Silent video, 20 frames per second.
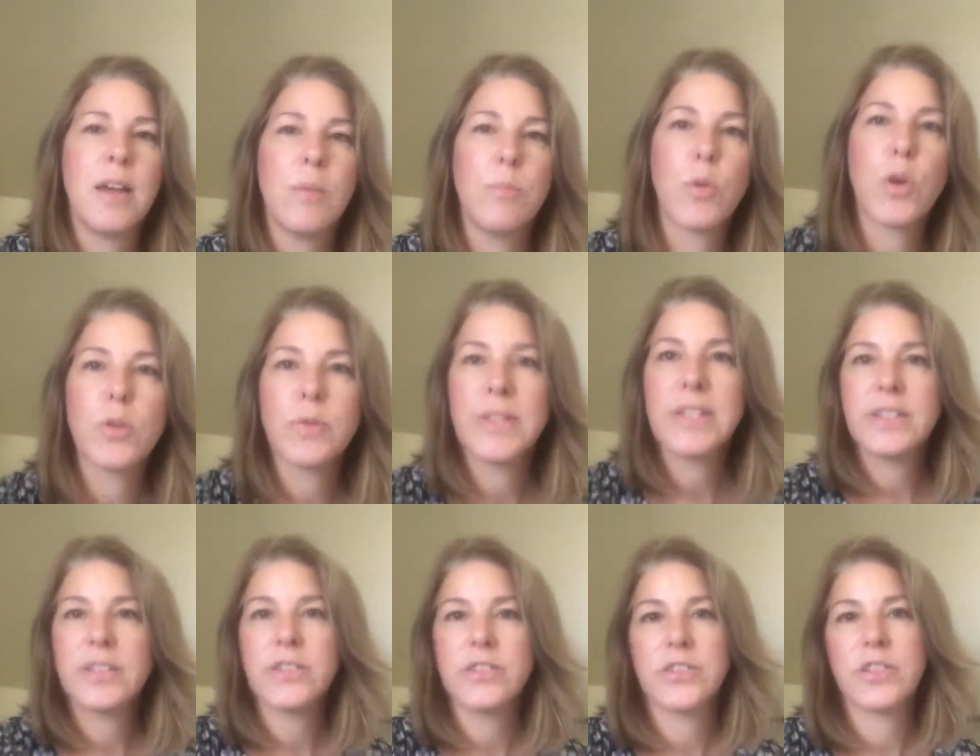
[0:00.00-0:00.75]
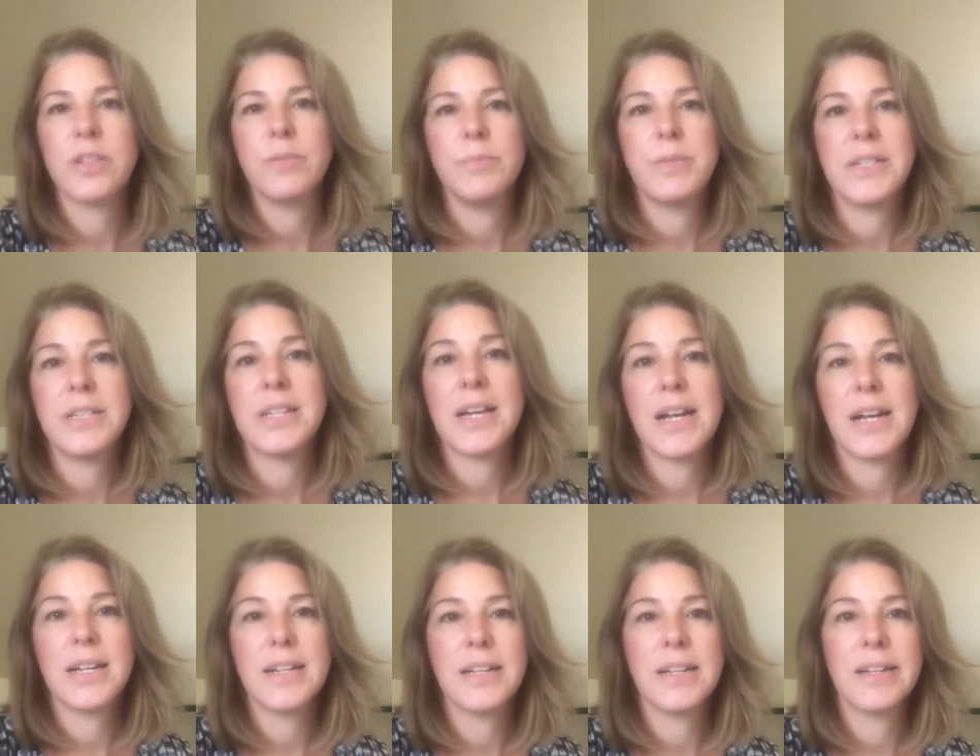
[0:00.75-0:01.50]
more research can be
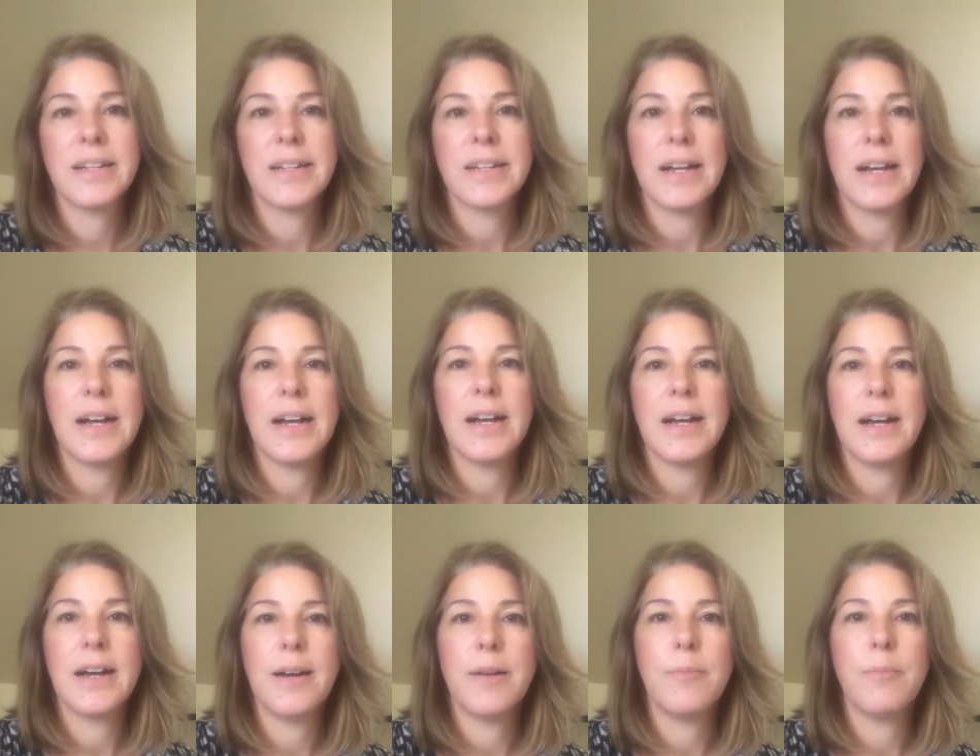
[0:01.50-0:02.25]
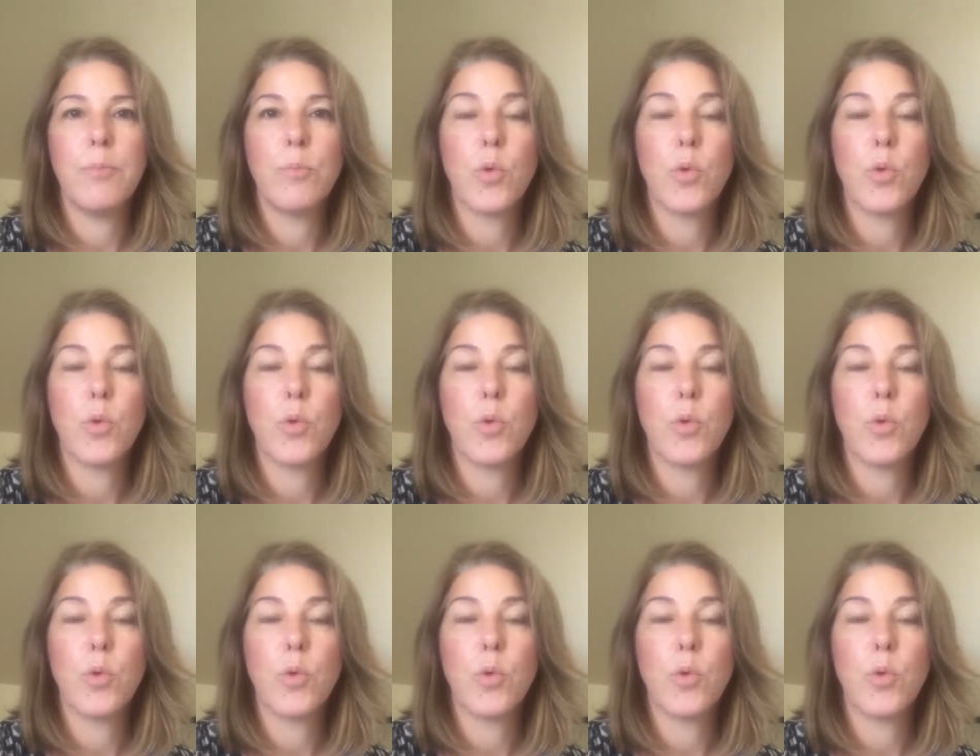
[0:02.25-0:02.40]
done, um,